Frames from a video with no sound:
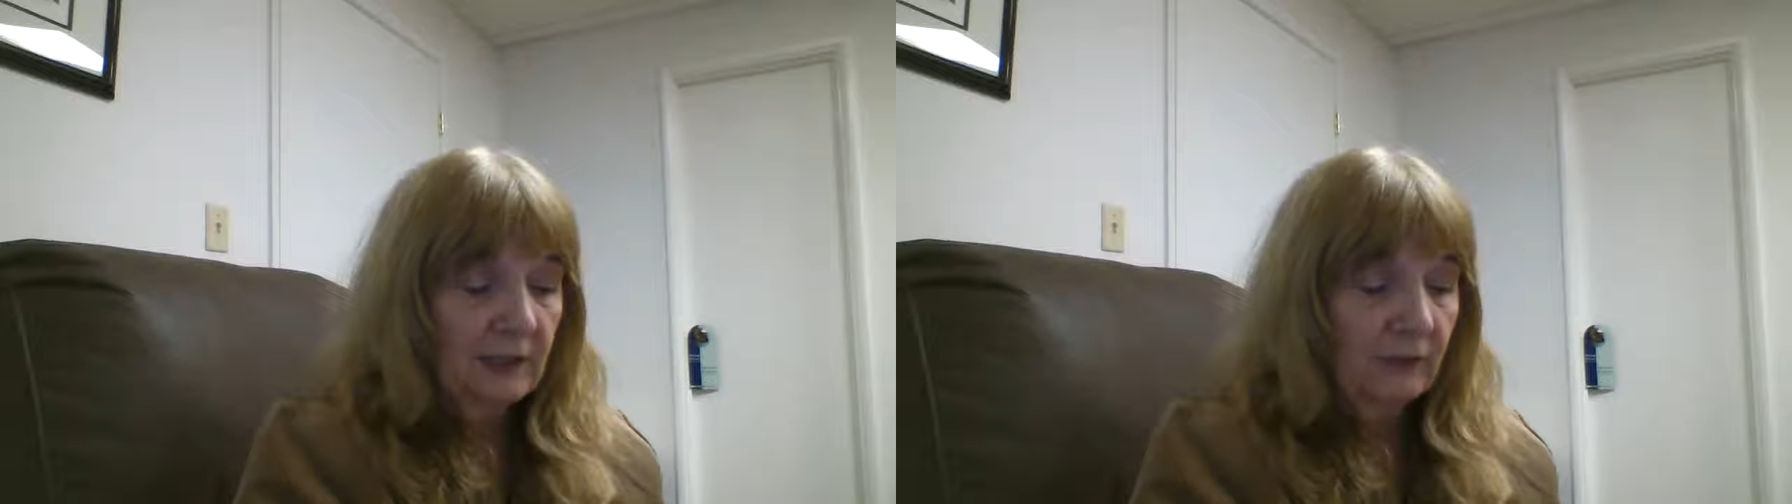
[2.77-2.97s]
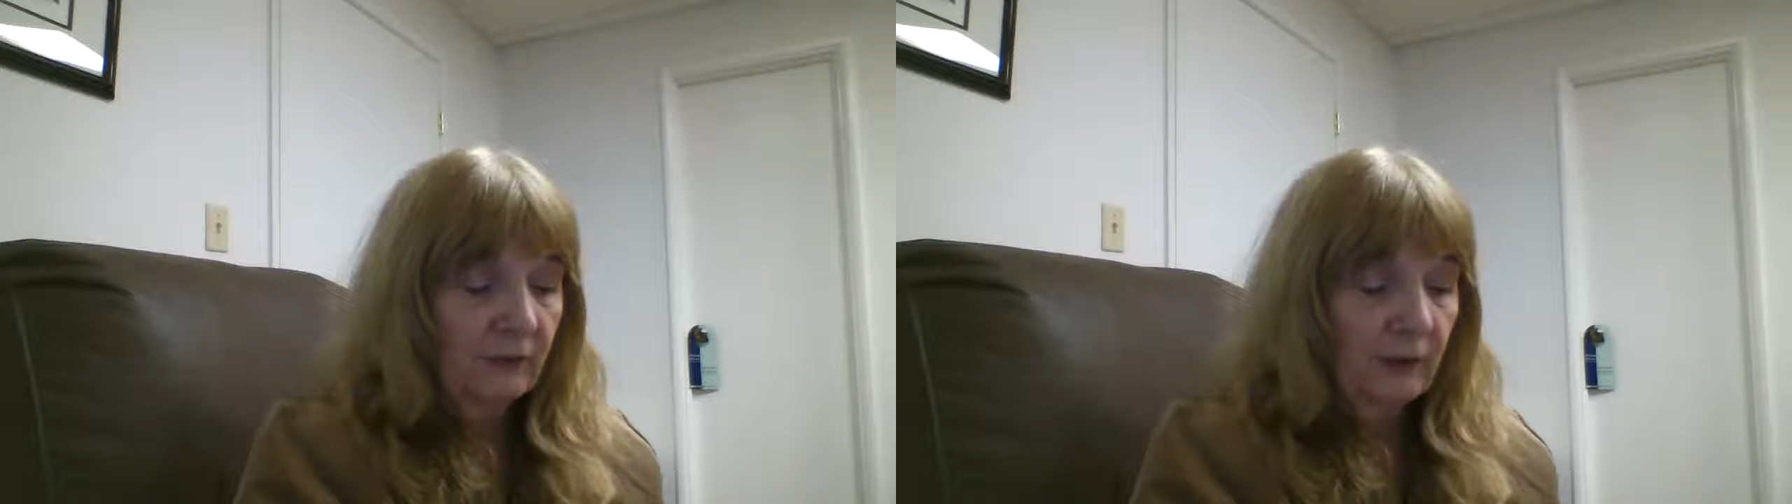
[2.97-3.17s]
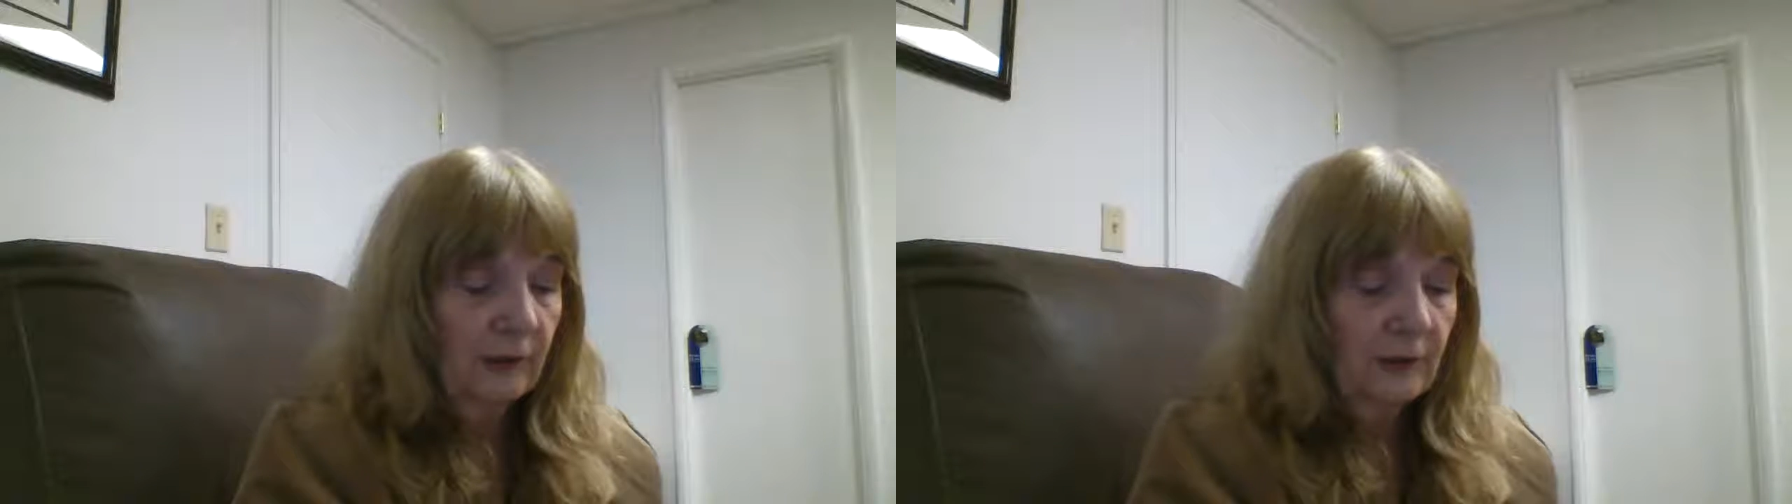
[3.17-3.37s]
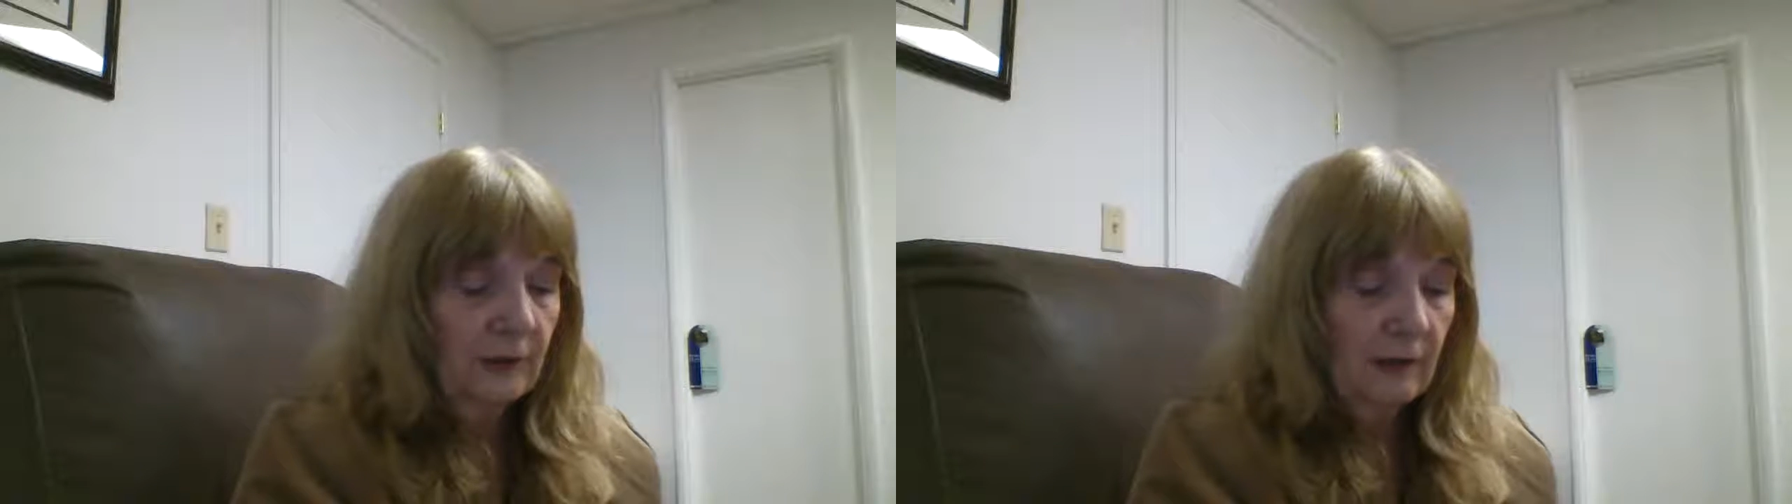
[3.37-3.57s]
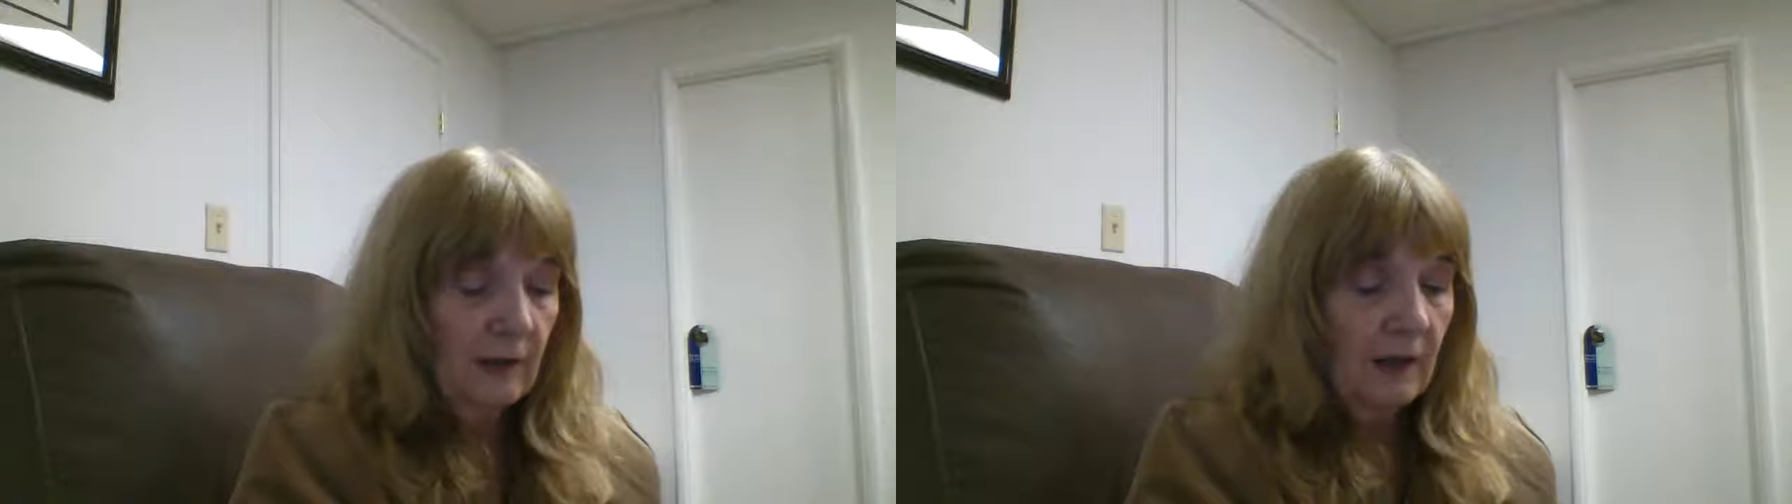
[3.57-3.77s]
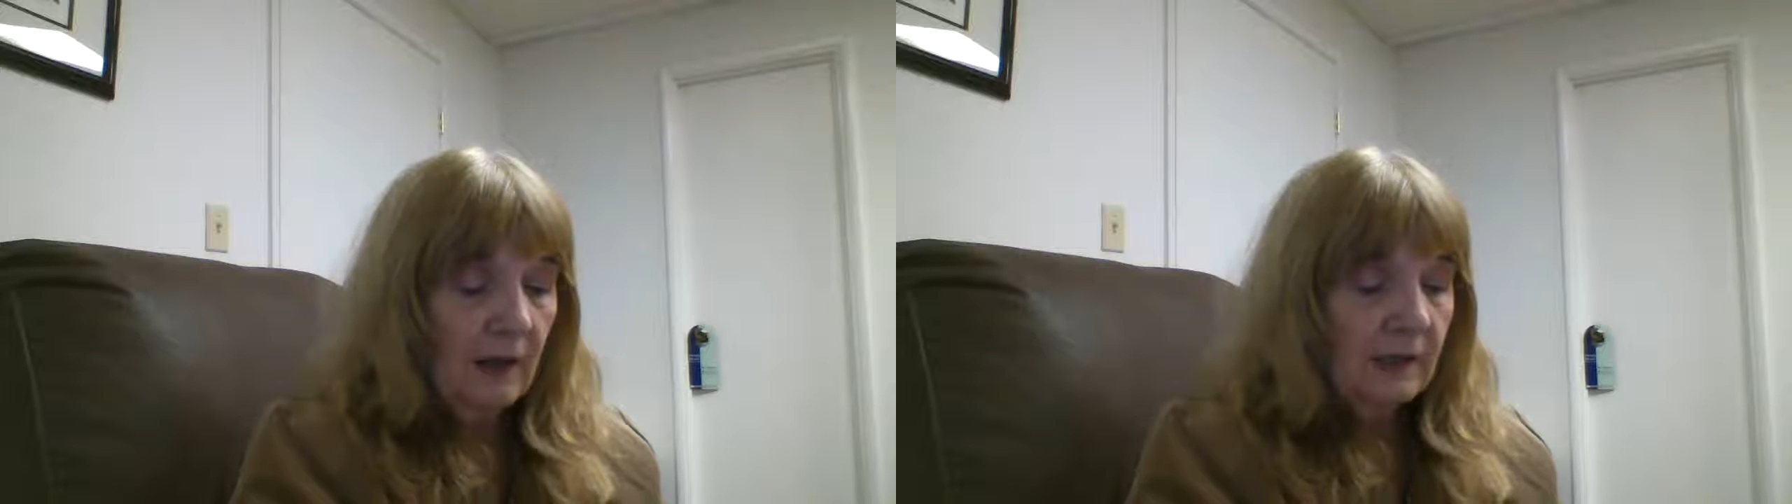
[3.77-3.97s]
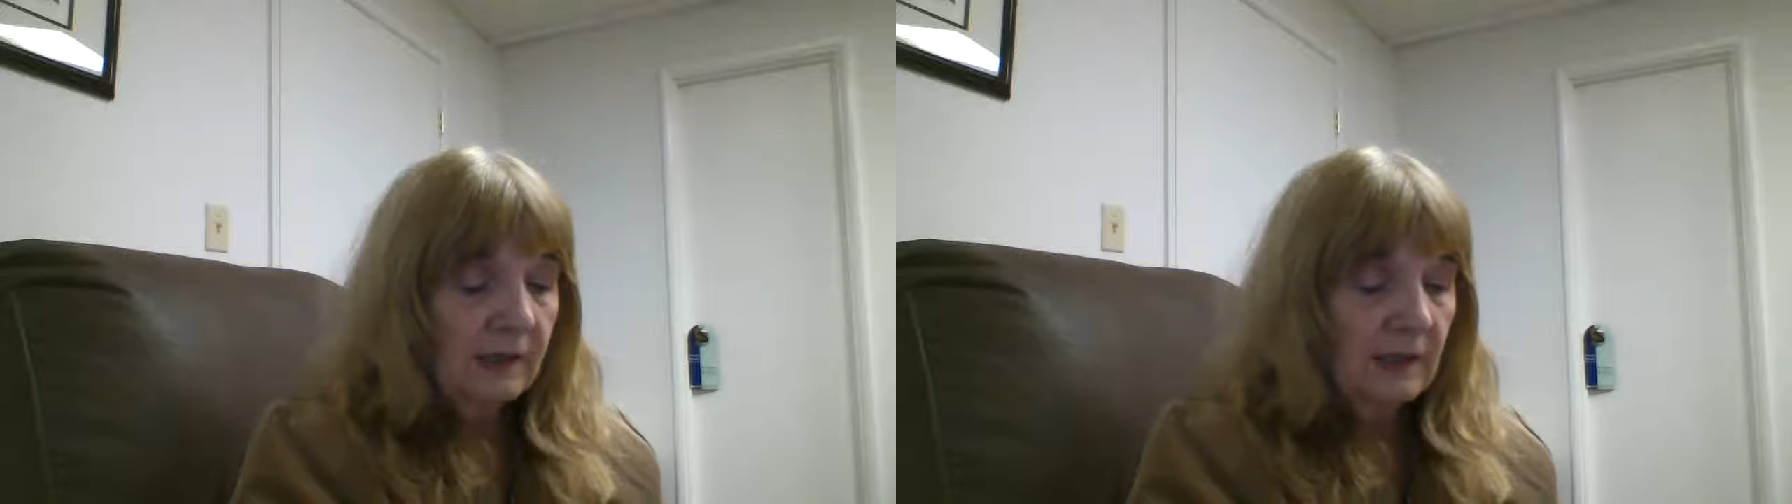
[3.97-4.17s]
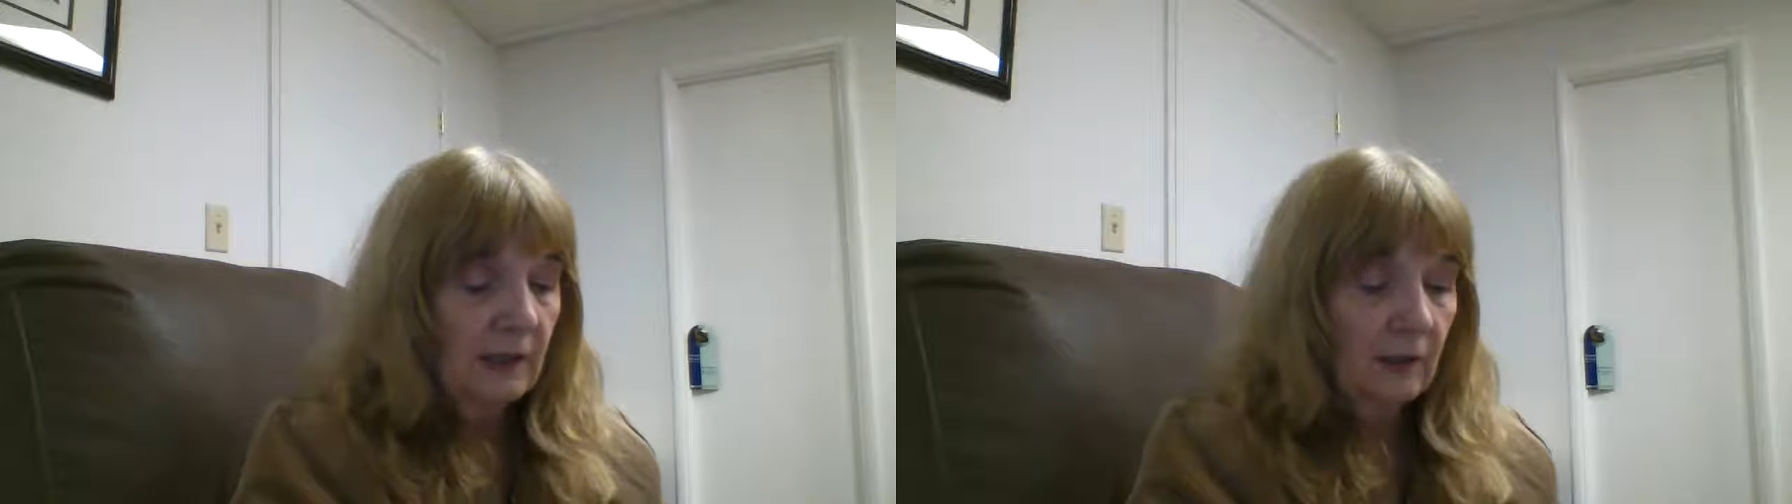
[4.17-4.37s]
different
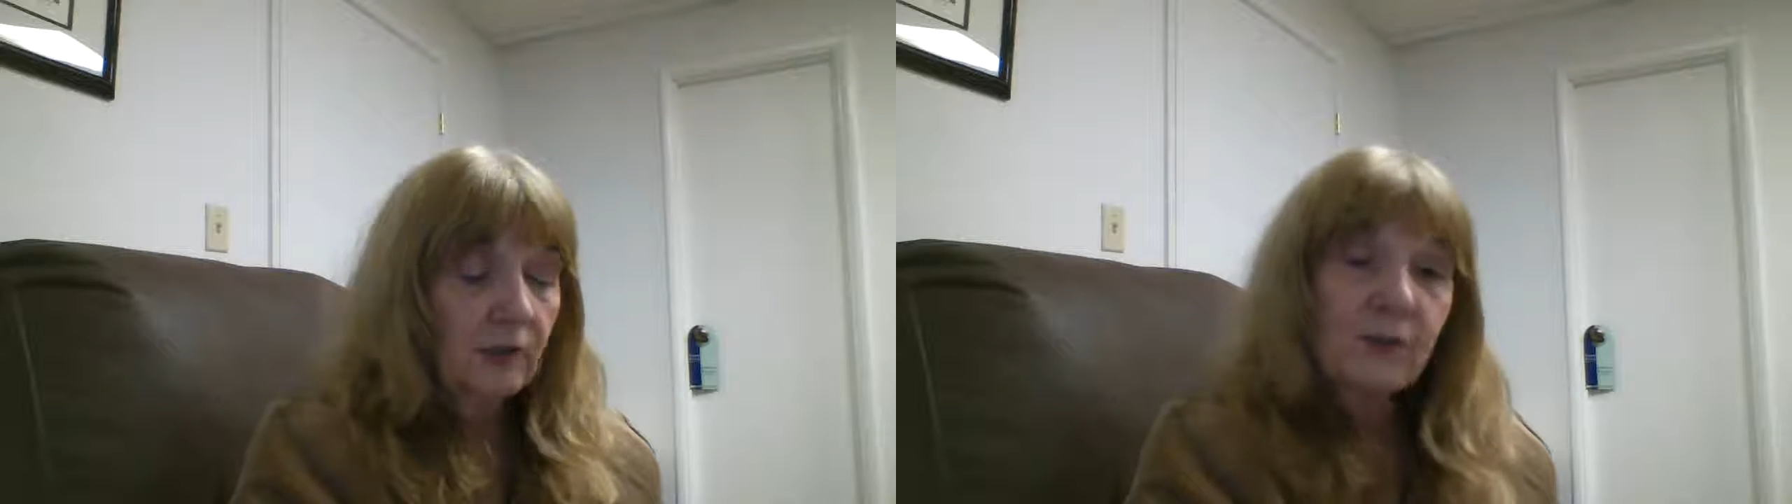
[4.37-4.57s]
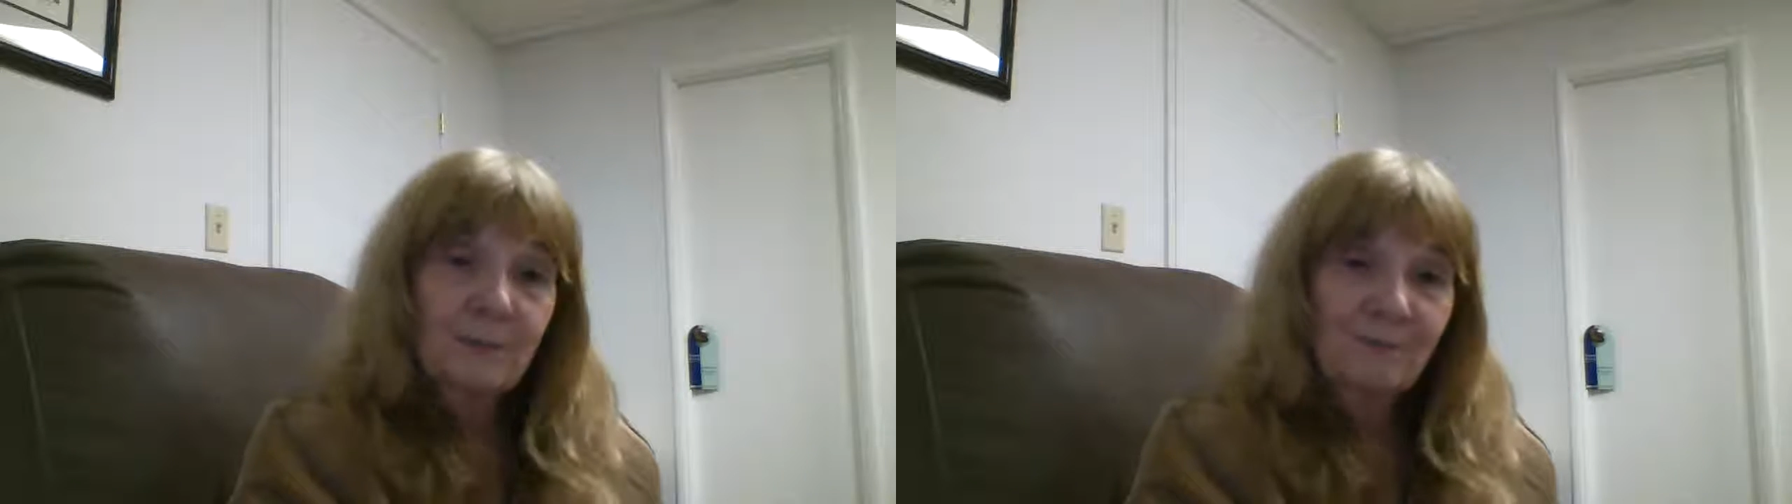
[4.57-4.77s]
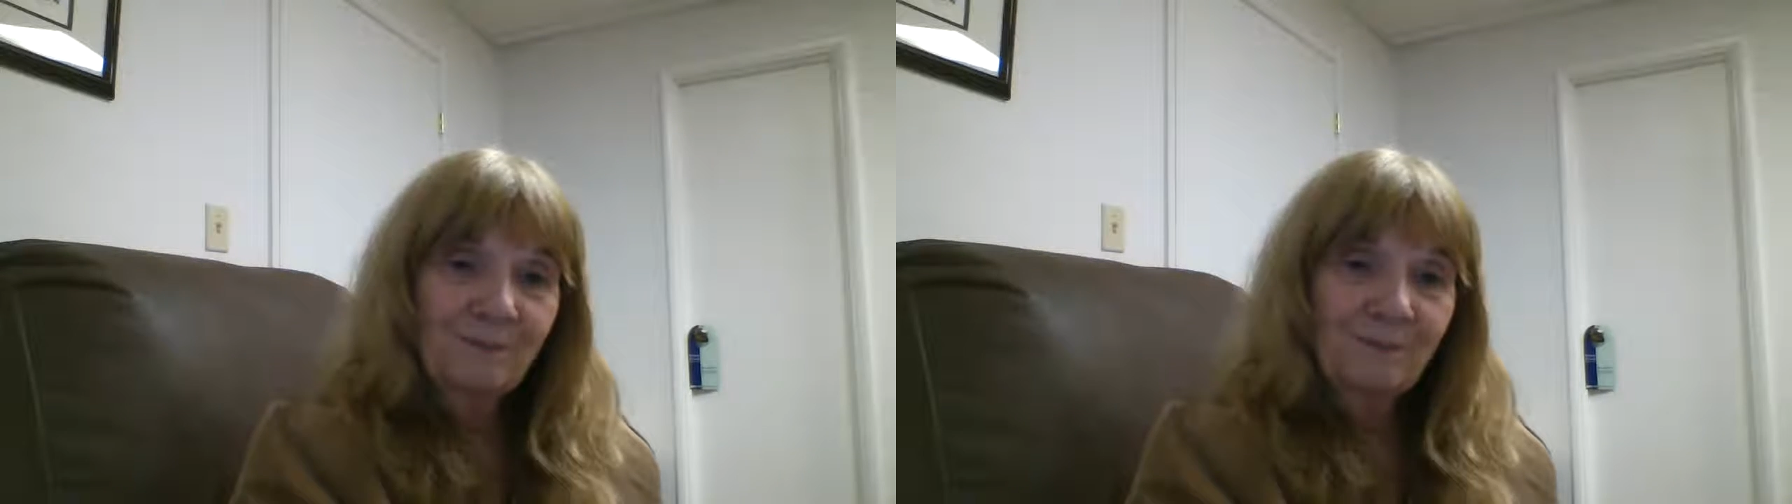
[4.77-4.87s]
skills.